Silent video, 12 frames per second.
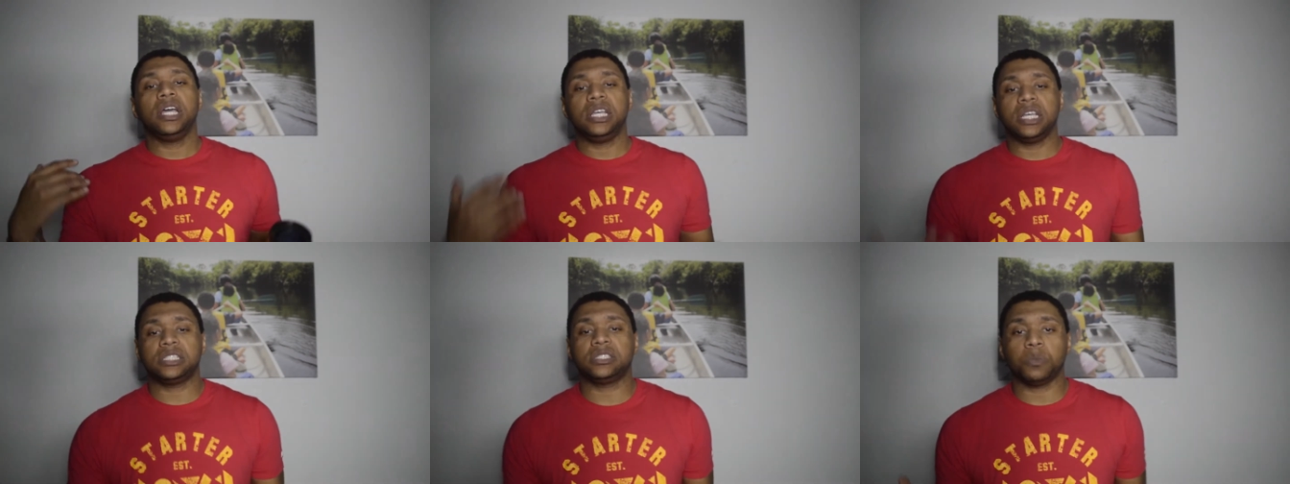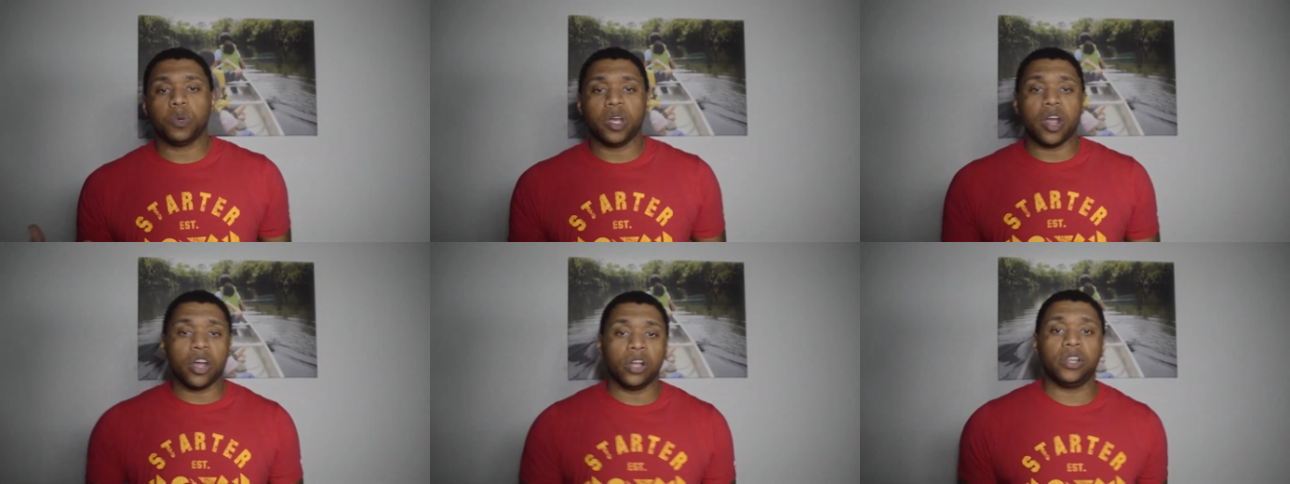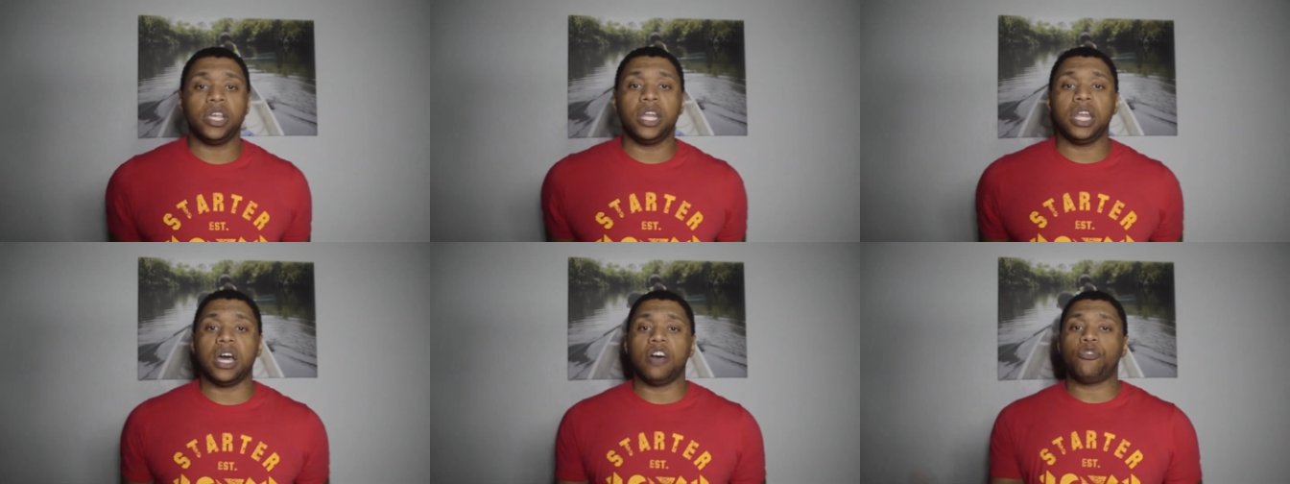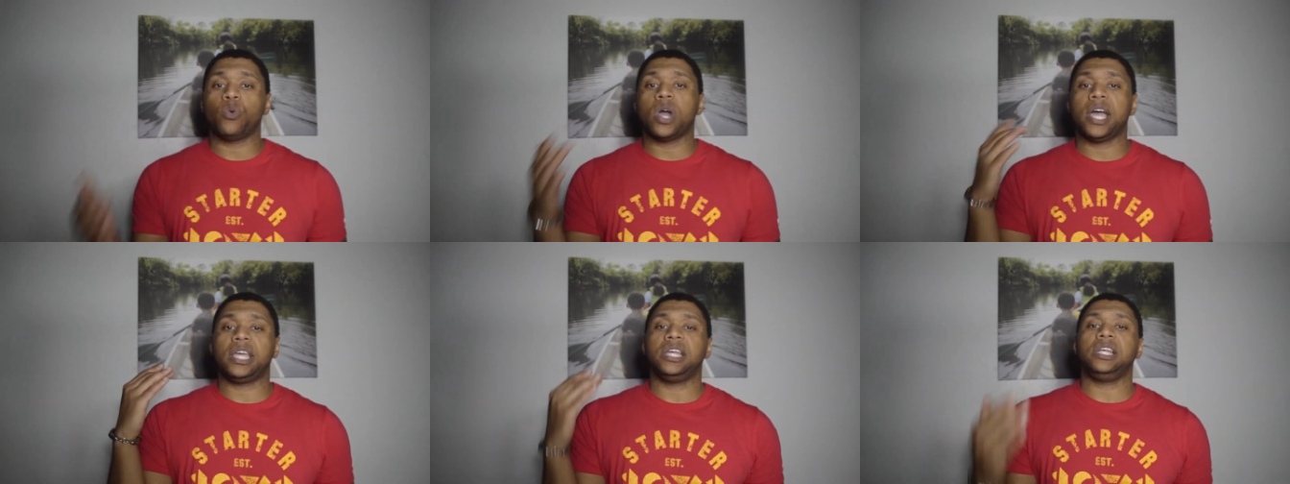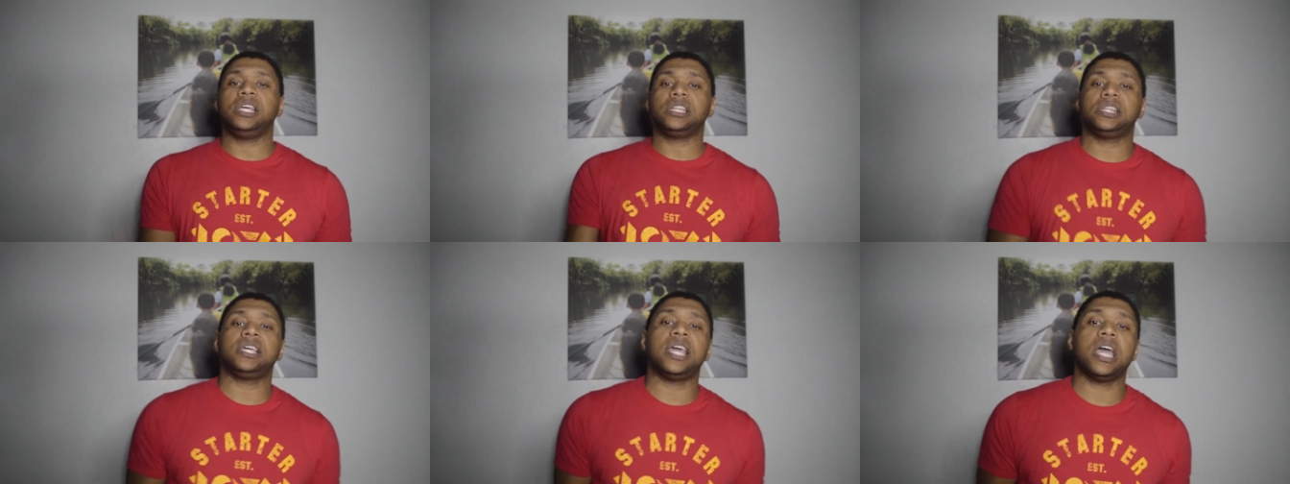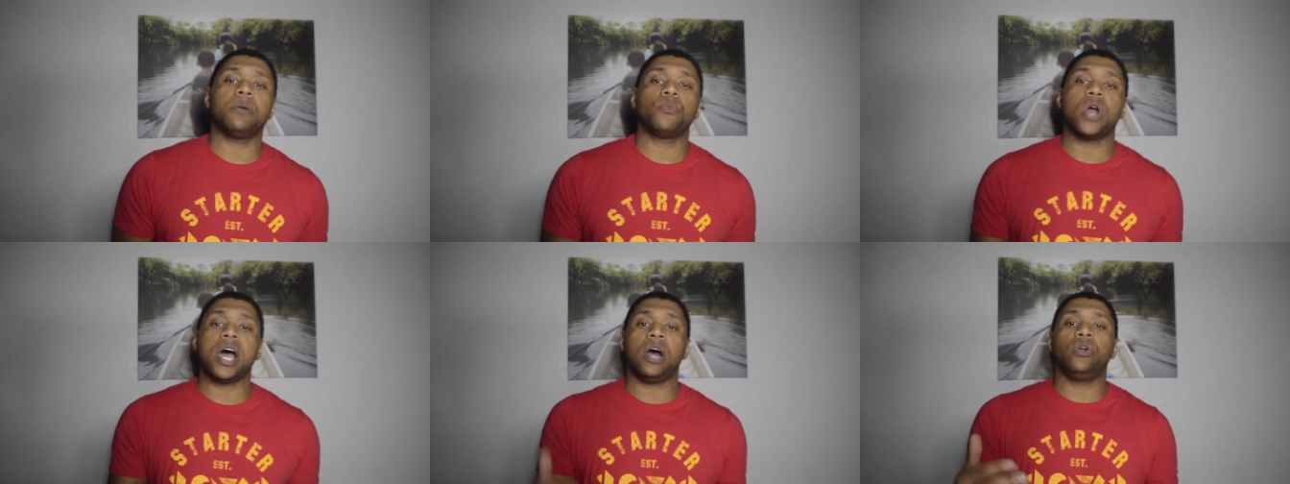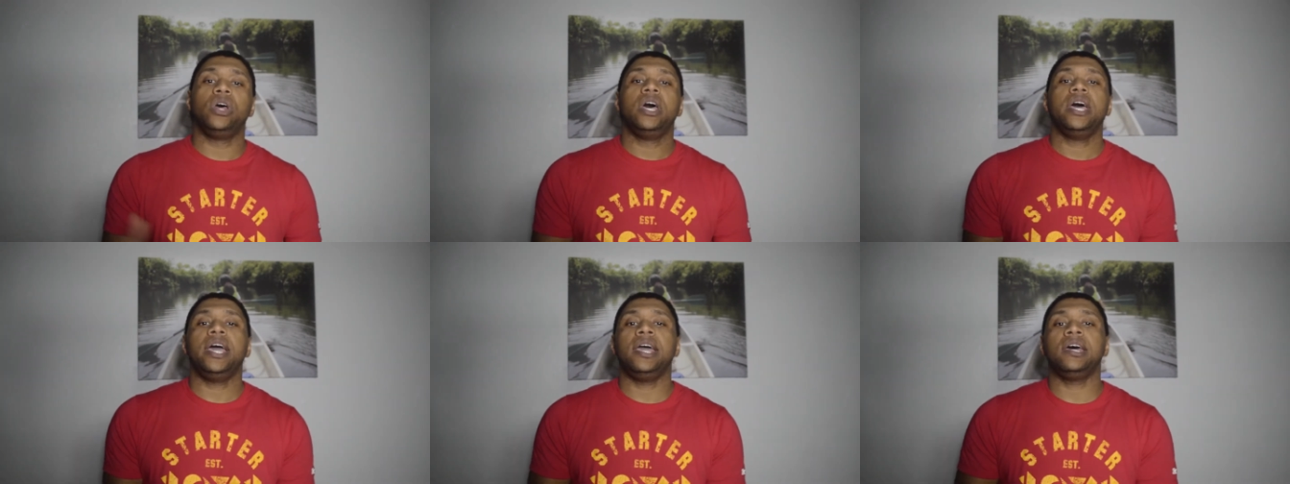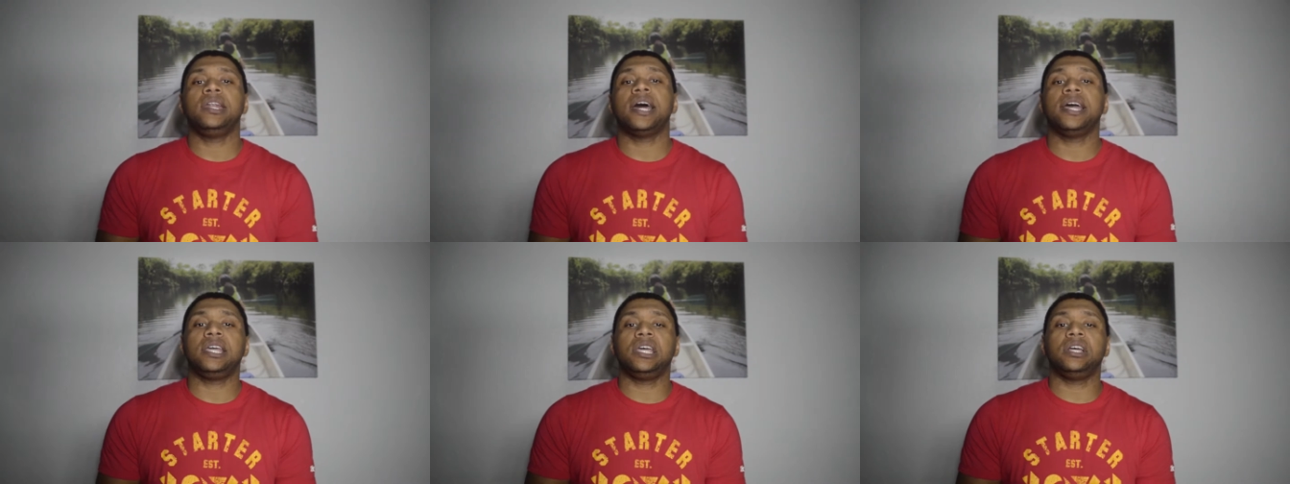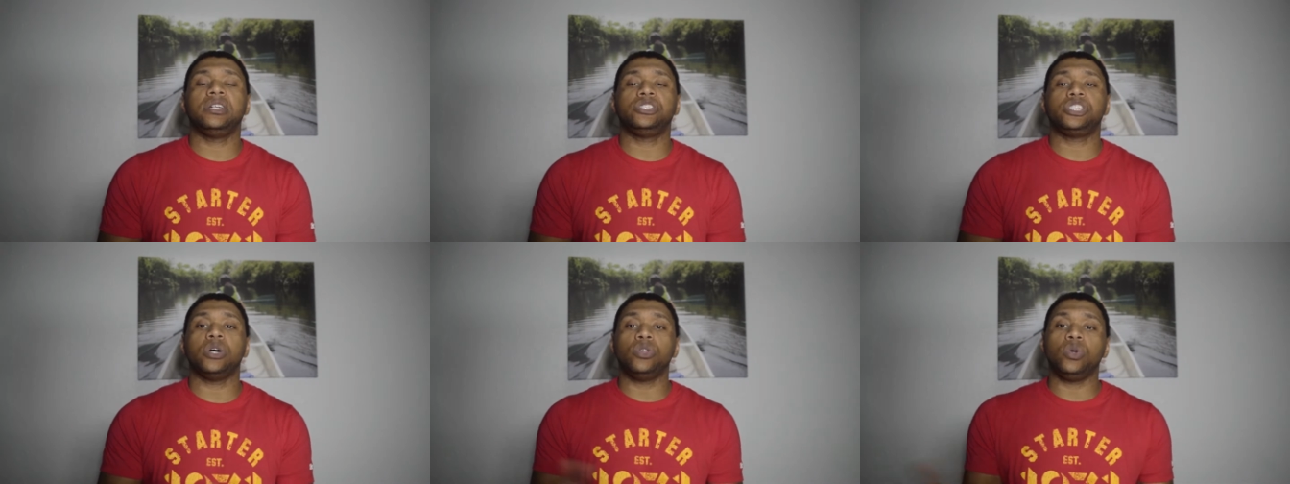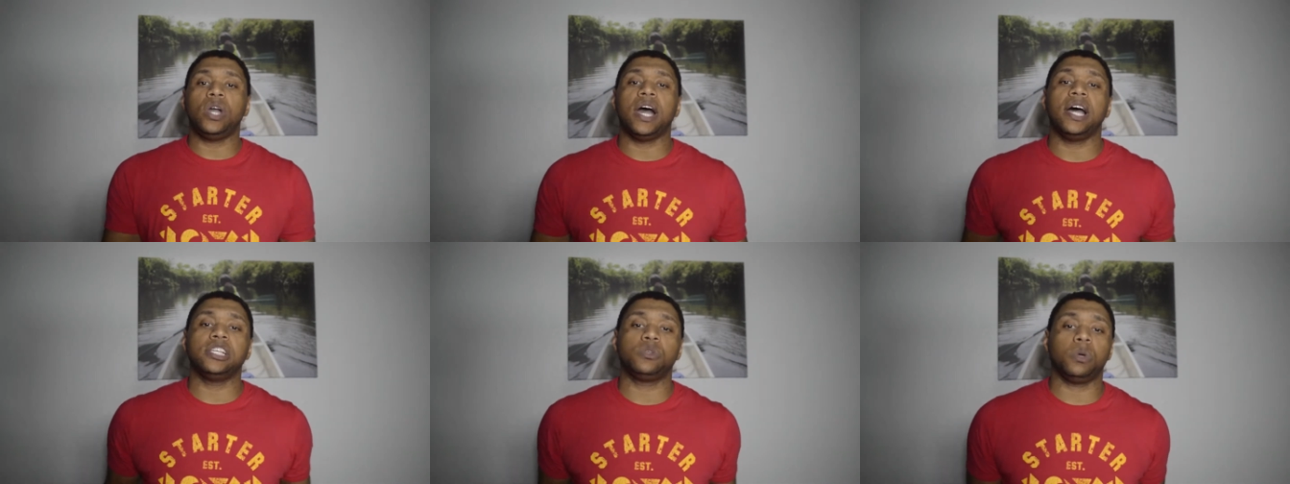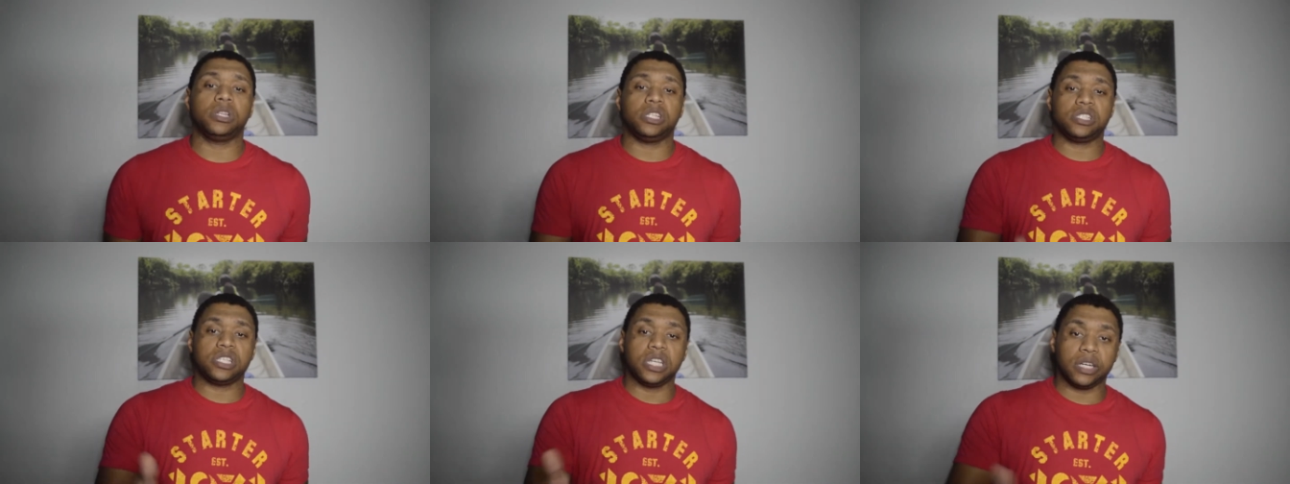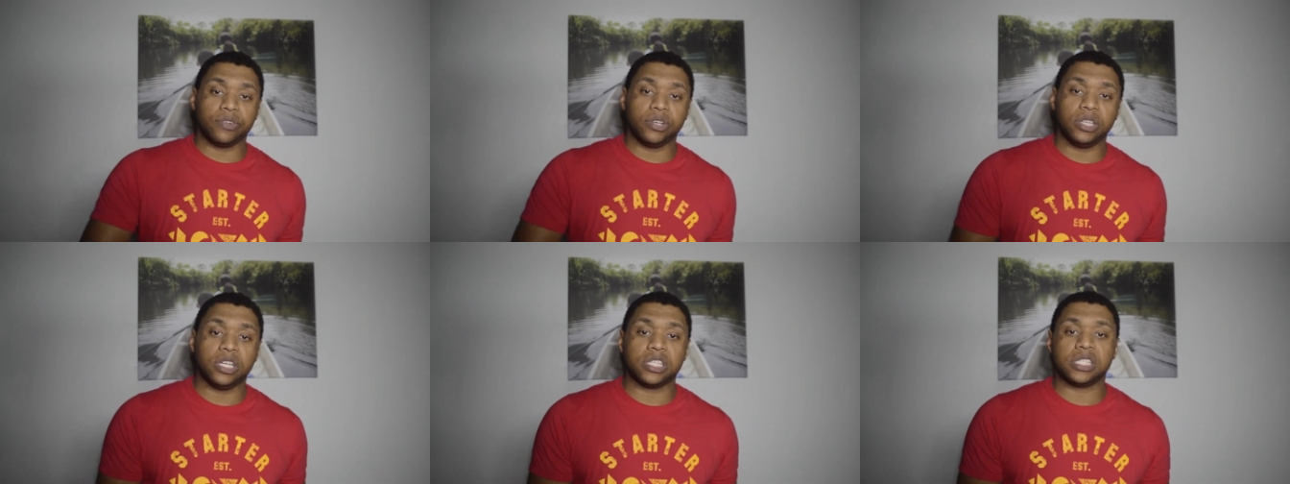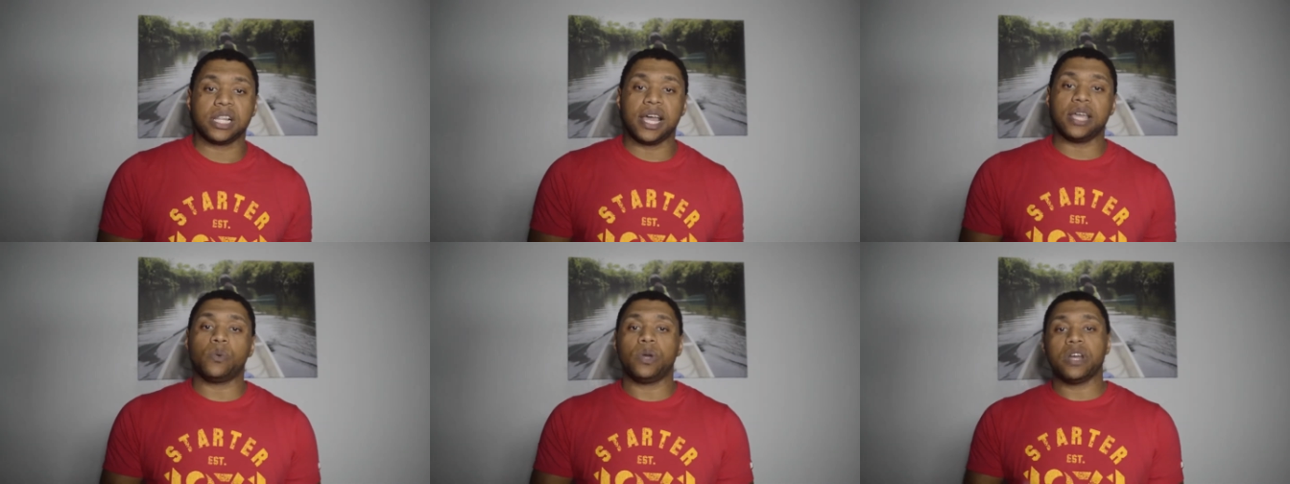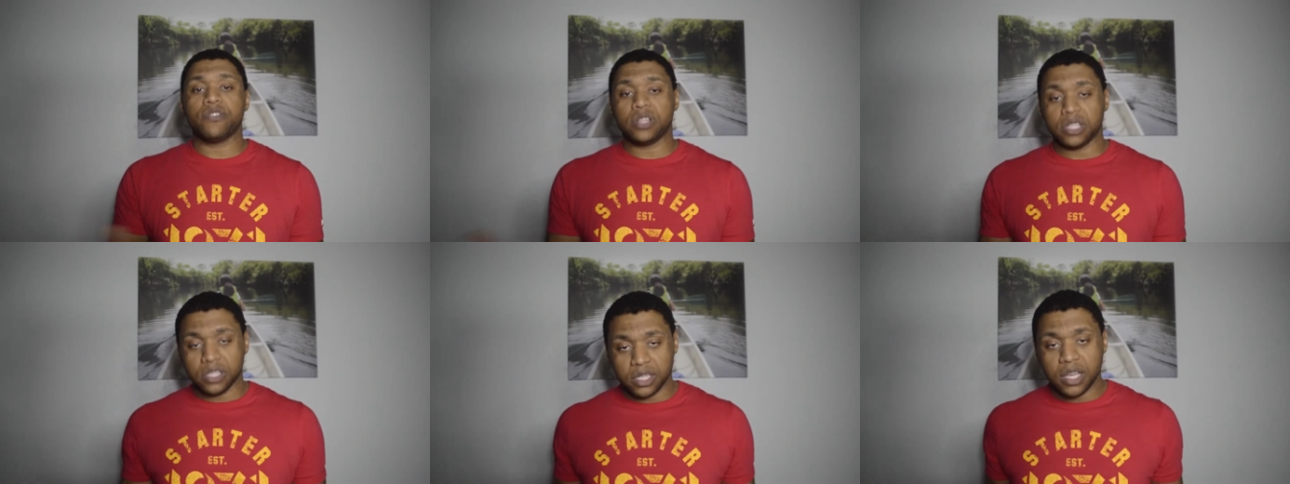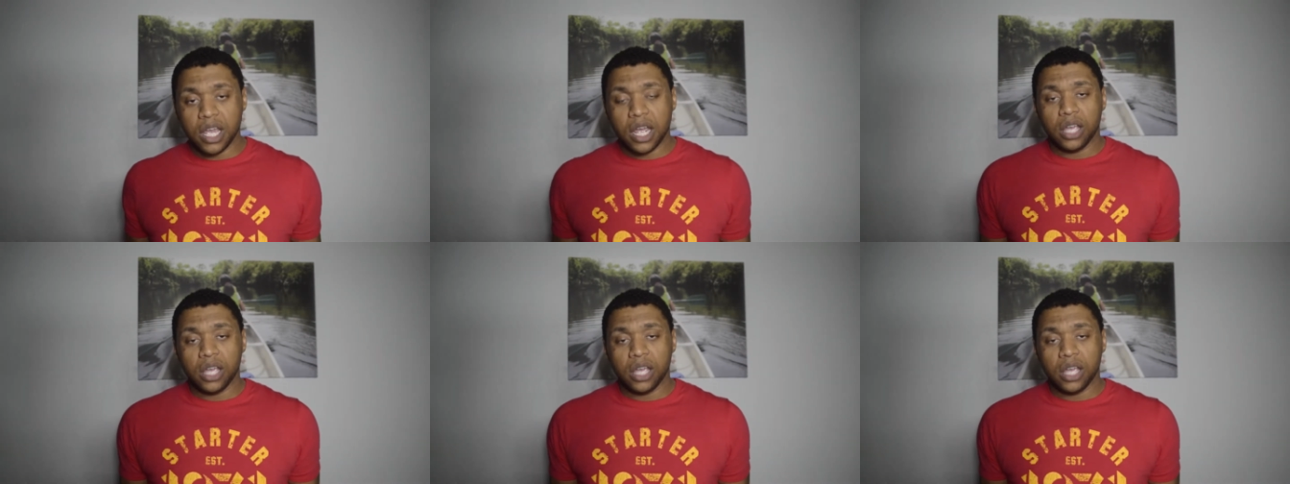get somewhere early enough where I can get the camera out and I can show you guys what the scenery looks like, what everything,